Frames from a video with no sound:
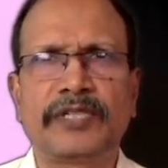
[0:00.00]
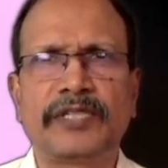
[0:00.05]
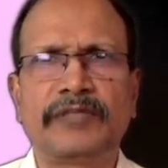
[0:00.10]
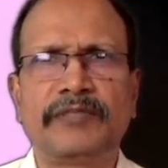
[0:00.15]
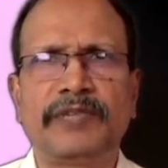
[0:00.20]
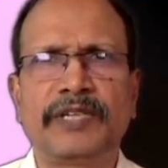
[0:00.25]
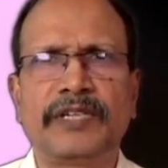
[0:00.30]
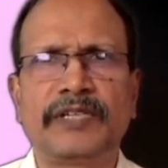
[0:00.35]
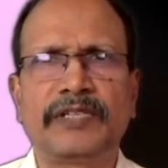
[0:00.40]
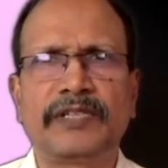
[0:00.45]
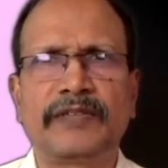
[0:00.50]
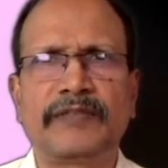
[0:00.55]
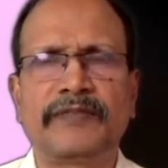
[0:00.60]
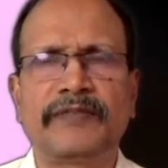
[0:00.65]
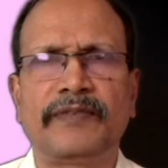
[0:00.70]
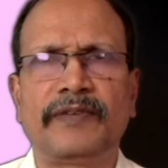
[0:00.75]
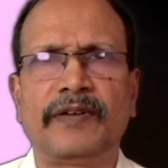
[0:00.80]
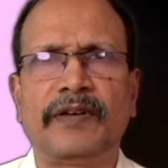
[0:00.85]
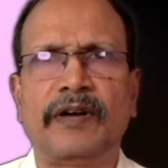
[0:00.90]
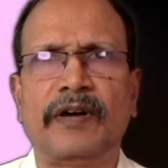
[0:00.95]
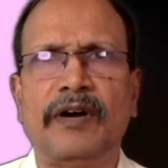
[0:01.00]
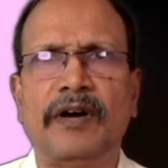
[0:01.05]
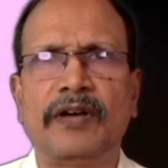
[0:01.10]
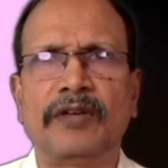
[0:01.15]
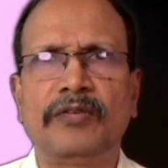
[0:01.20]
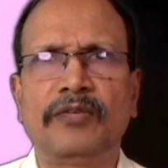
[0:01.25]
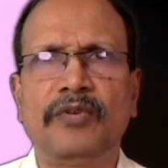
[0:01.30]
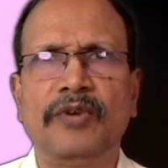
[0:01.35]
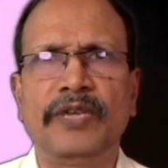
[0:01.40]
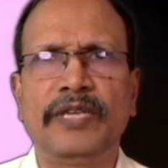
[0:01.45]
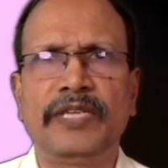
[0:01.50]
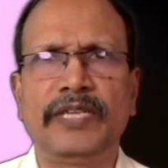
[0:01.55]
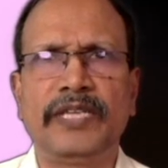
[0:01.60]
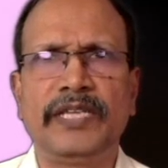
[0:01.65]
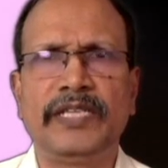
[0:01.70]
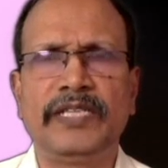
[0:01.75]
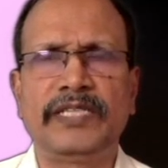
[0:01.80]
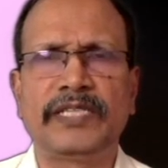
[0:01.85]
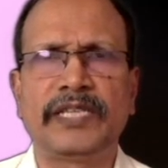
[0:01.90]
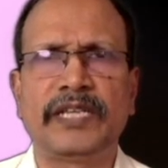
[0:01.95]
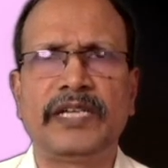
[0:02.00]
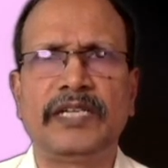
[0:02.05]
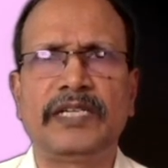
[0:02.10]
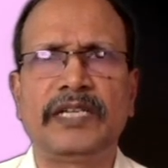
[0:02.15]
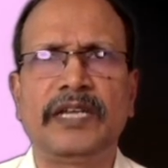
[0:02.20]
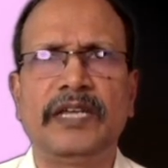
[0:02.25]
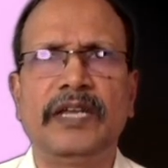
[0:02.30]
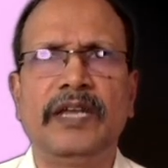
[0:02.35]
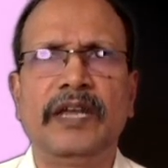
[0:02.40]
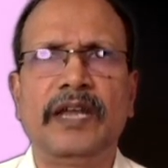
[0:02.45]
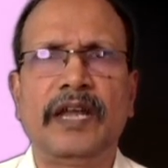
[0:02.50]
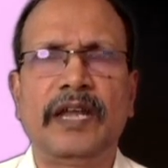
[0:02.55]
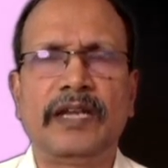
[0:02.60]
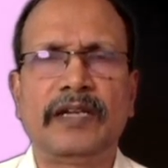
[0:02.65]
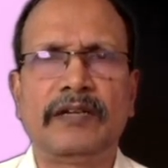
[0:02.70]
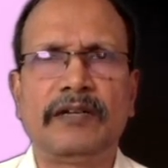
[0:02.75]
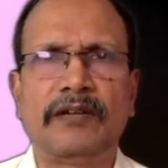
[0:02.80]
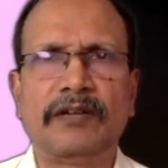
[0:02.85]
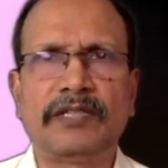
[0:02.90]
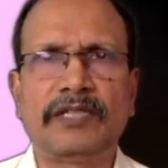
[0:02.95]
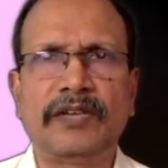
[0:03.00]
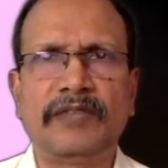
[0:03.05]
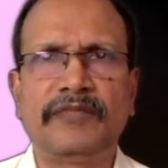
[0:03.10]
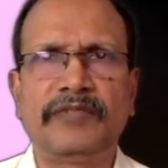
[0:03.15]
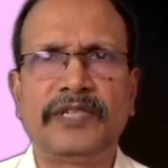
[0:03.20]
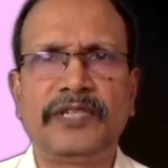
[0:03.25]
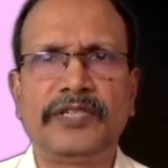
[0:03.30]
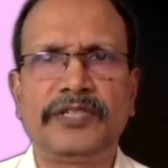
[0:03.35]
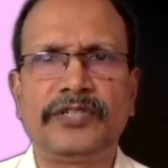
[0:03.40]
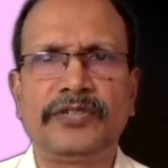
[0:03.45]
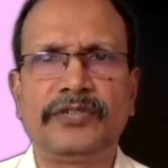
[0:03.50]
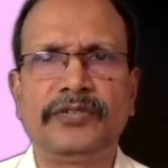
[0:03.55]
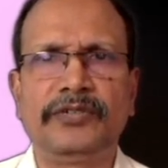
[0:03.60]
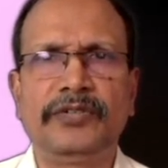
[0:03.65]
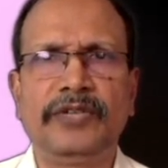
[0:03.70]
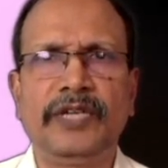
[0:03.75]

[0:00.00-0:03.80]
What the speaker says: because of ongoing insult and loss of tissue,